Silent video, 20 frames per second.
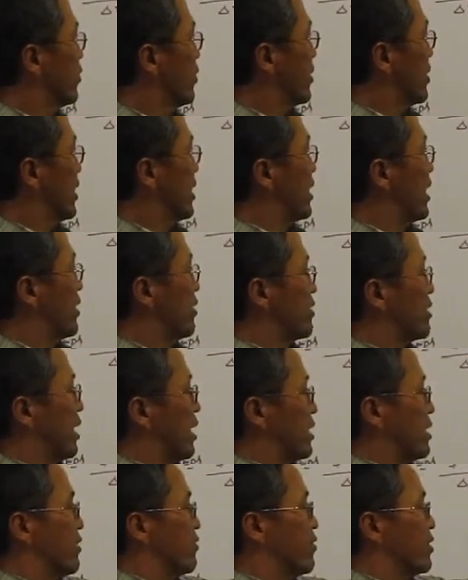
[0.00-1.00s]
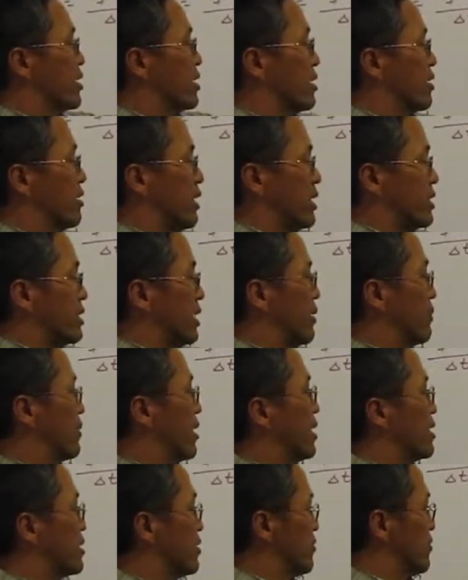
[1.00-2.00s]
with another different or that same
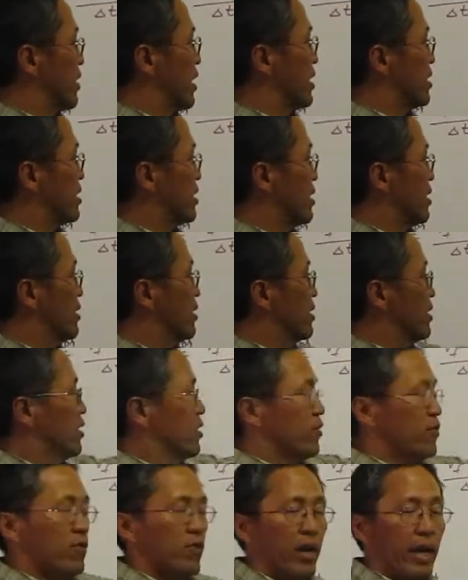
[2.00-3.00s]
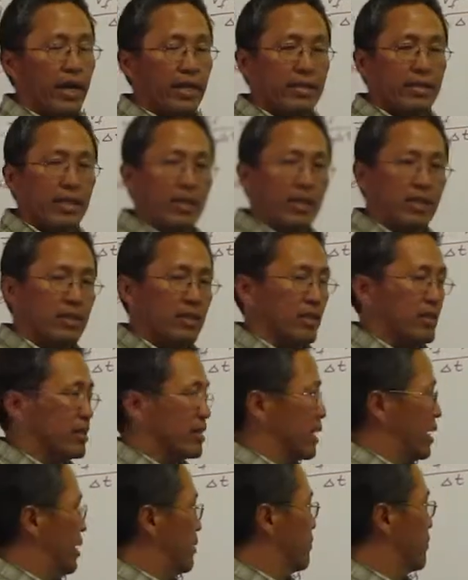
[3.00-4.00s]
constant velocity for 8 seconds this
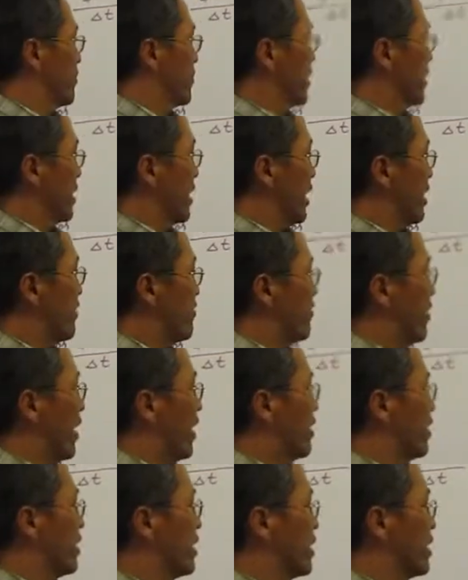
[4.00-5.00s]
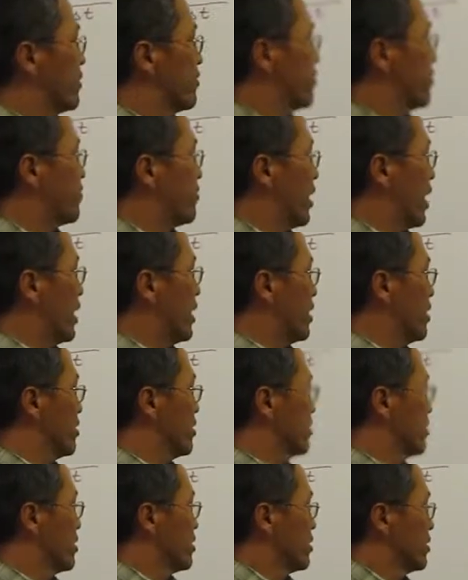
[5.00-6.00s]
time and found the
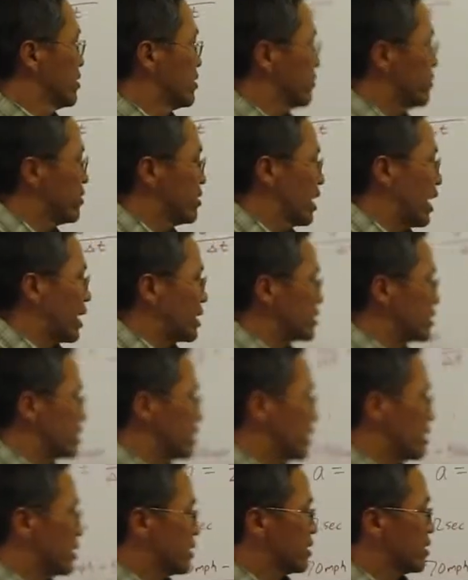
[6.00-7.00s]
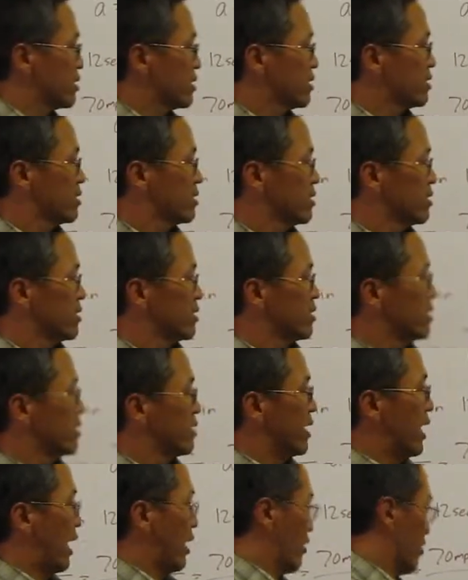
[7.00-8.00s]
final velocity.
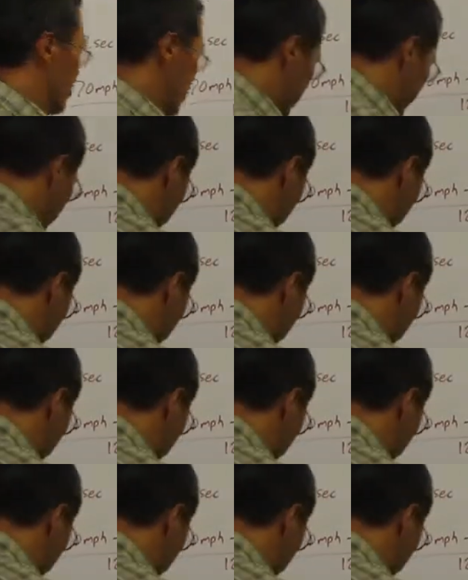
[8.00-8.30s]
Now,